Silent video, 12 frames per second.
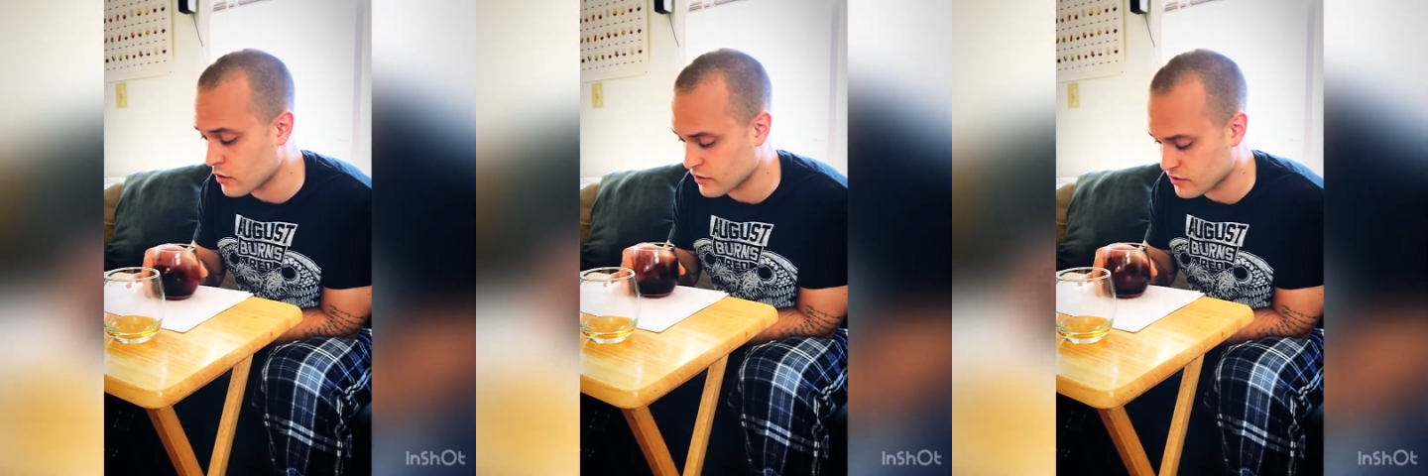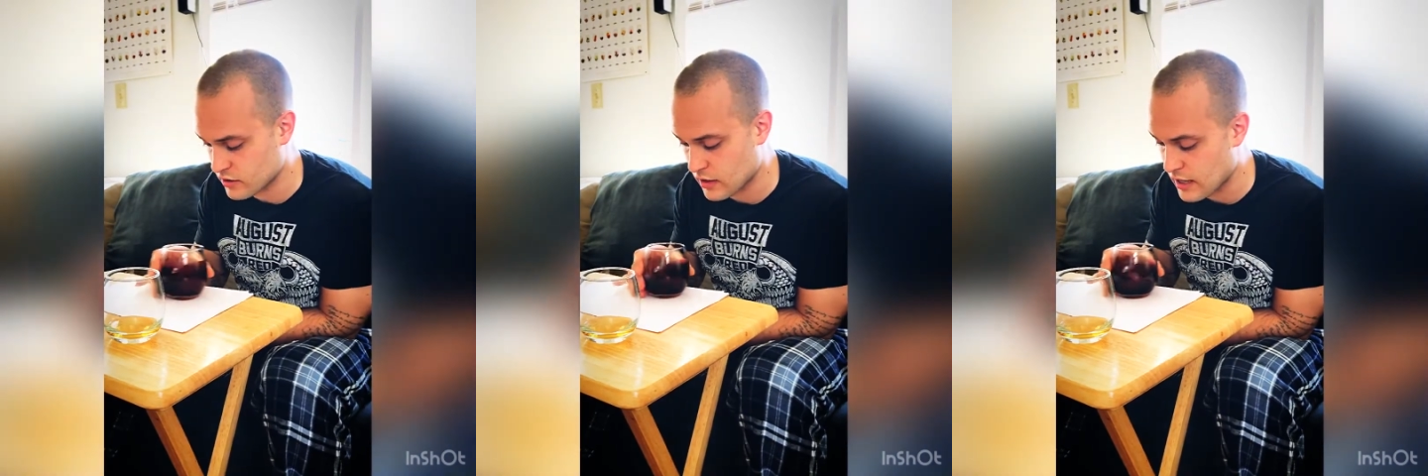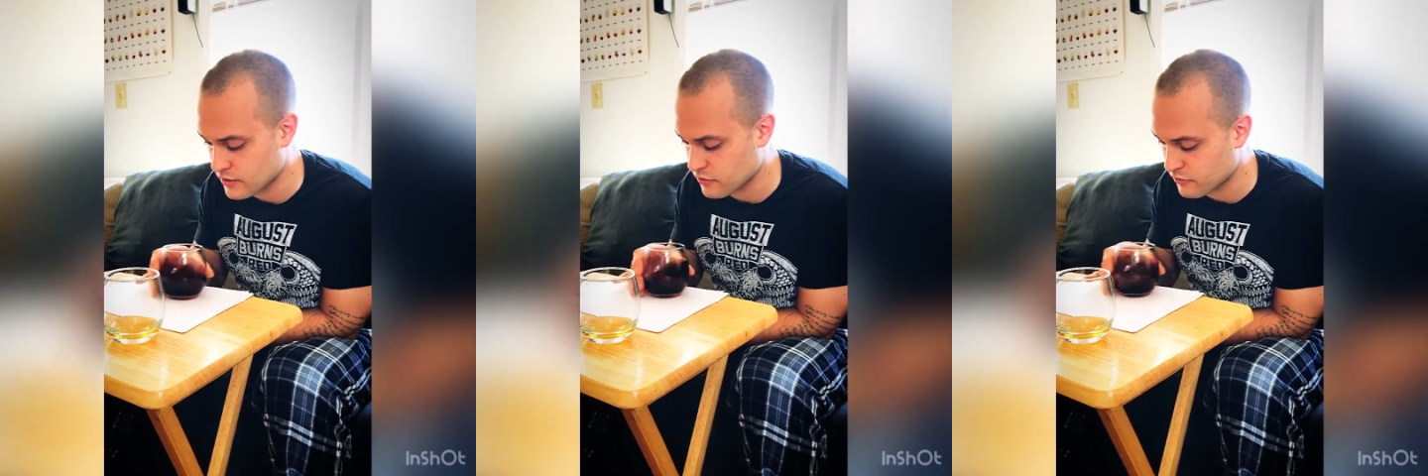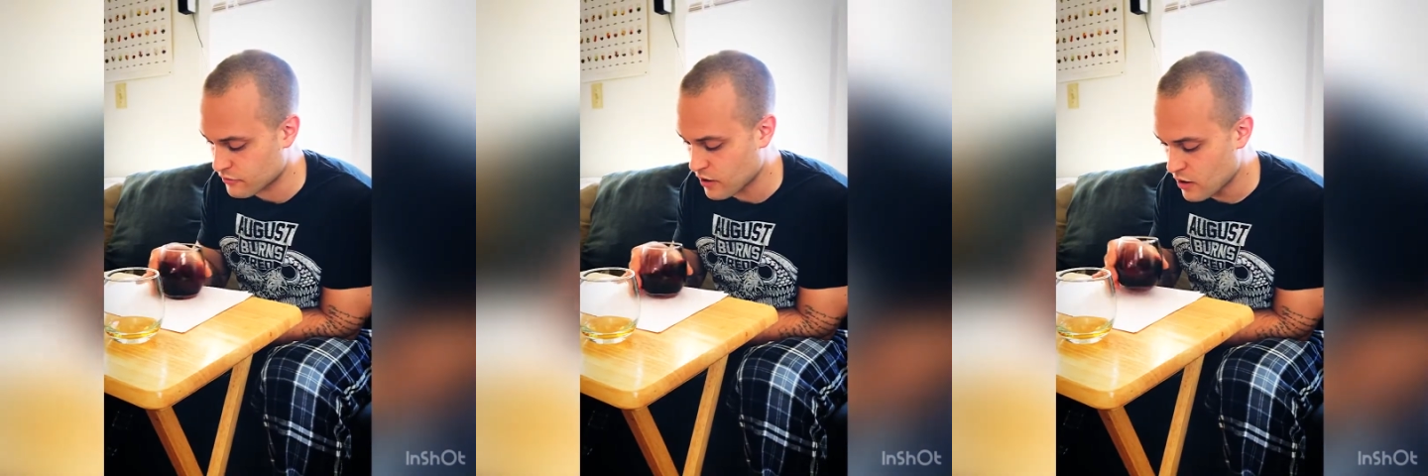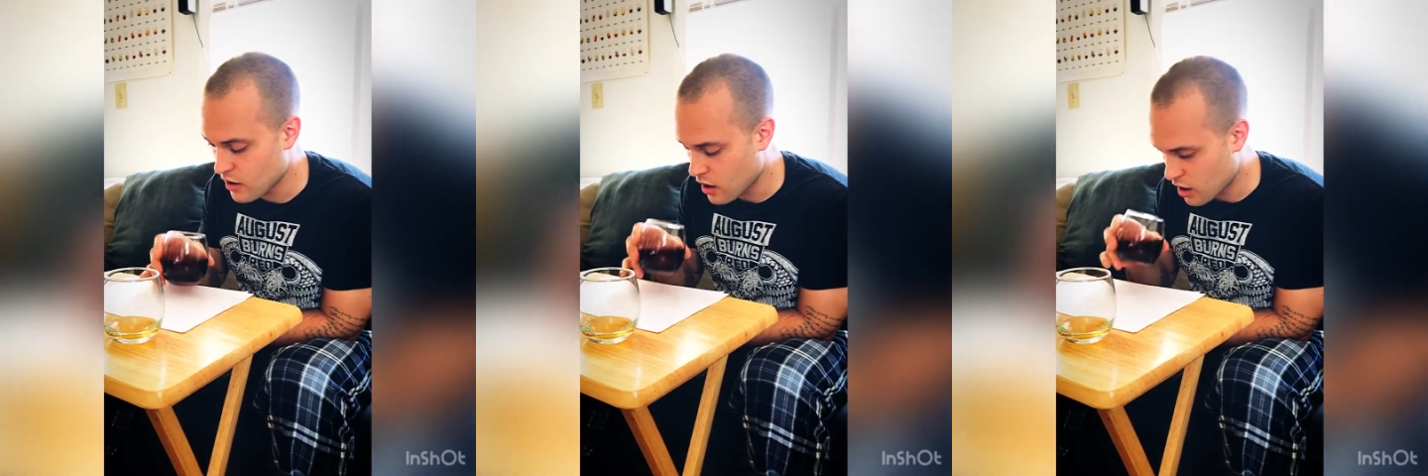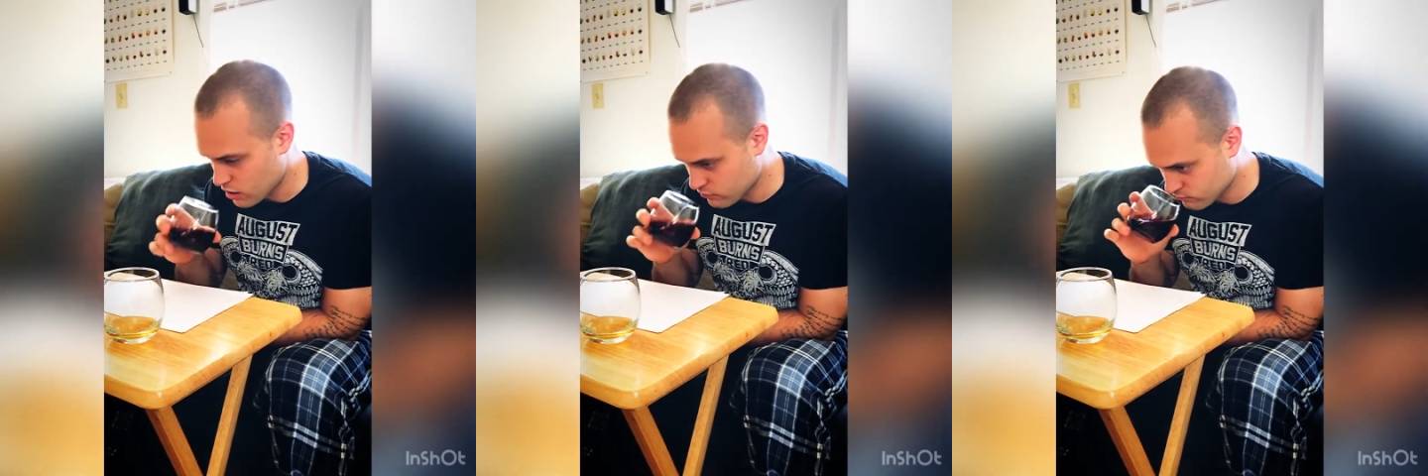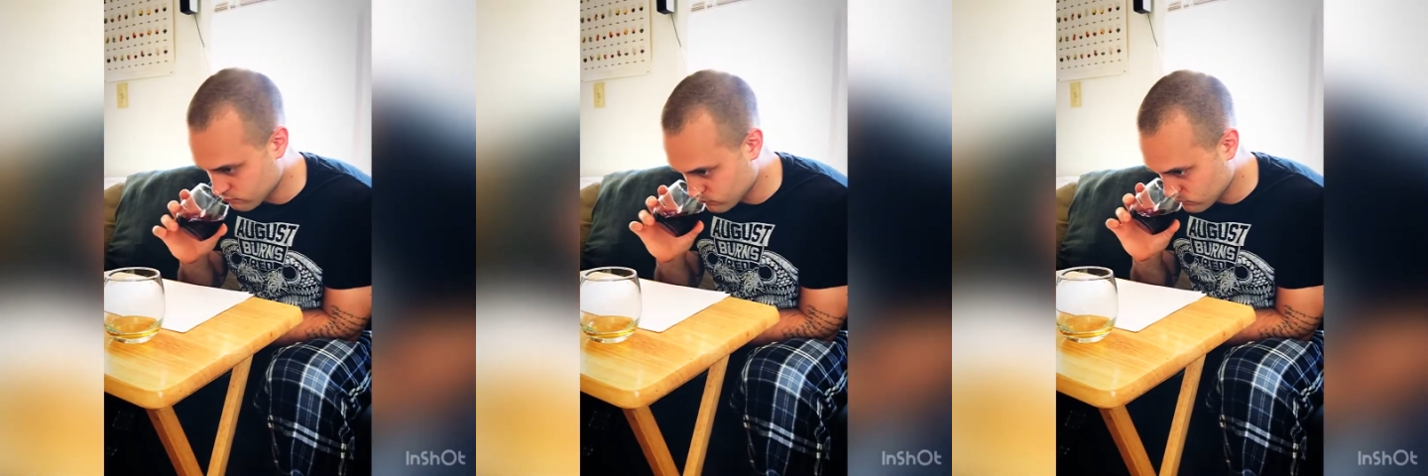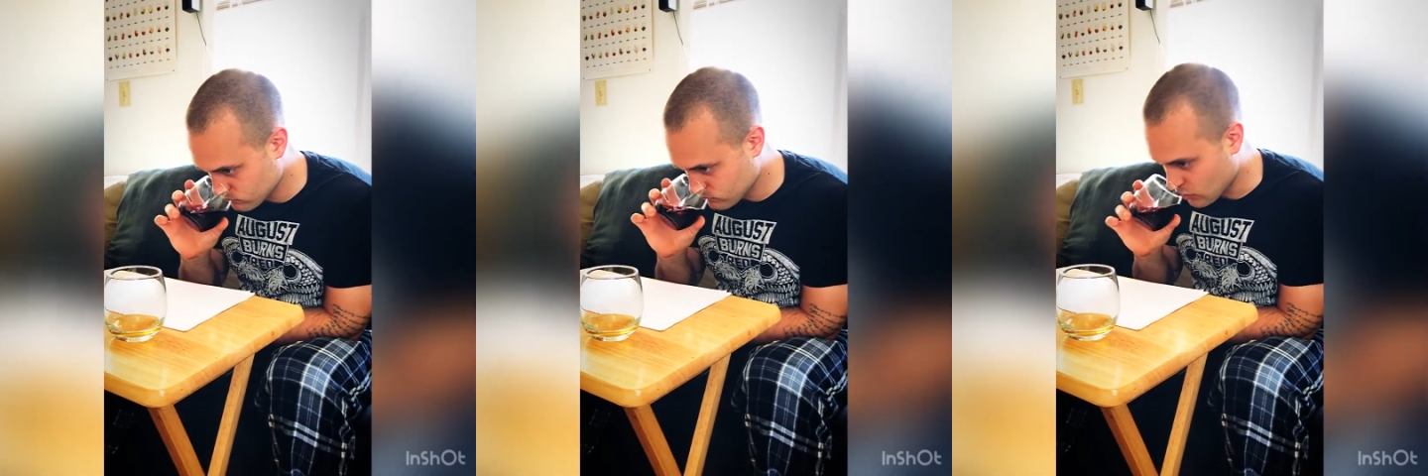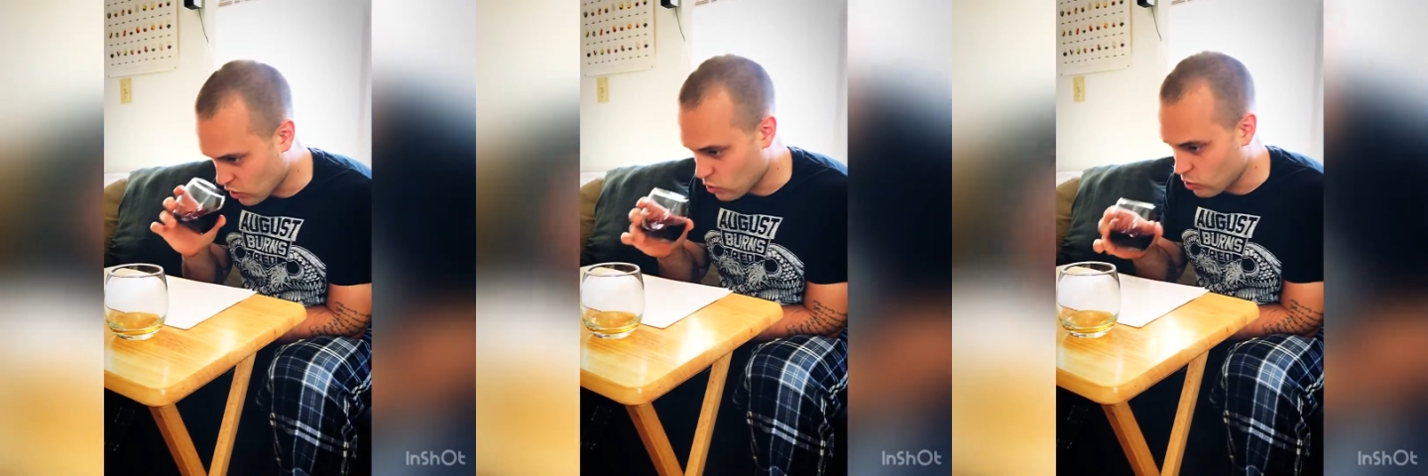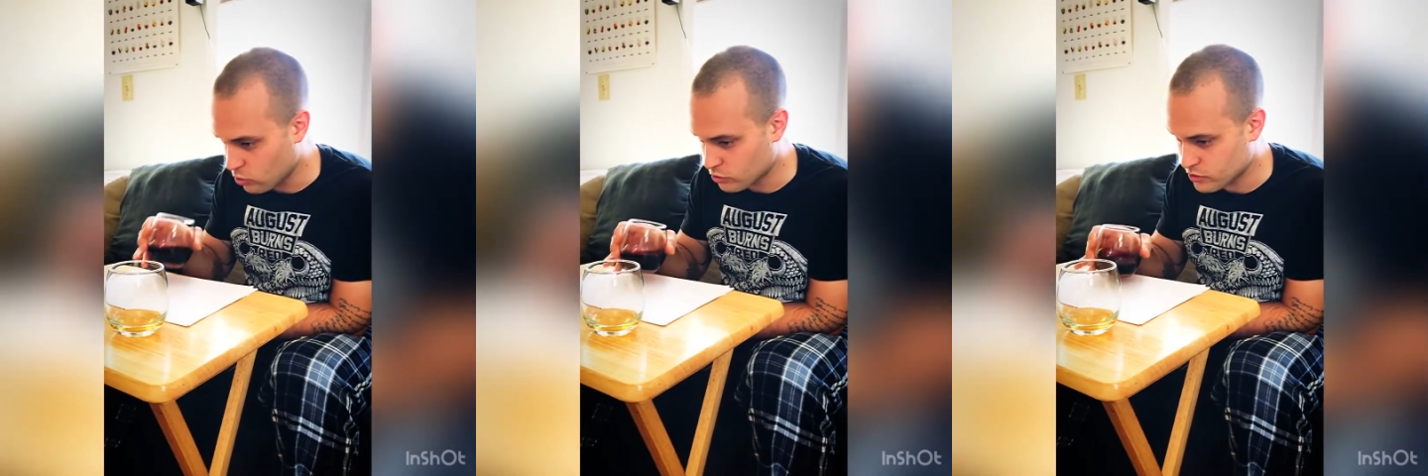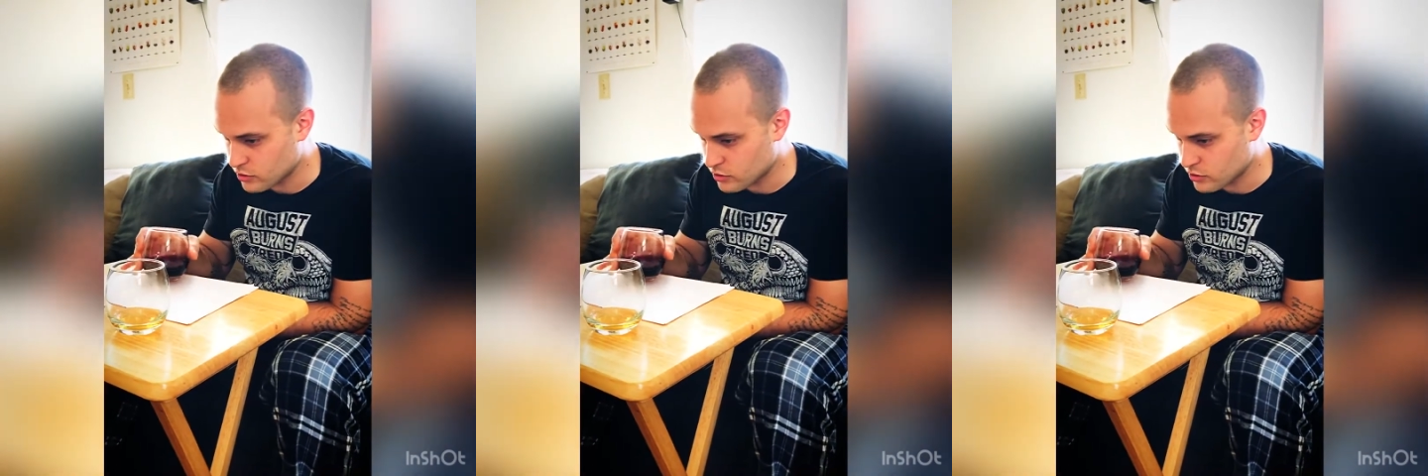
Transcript: It's lots of old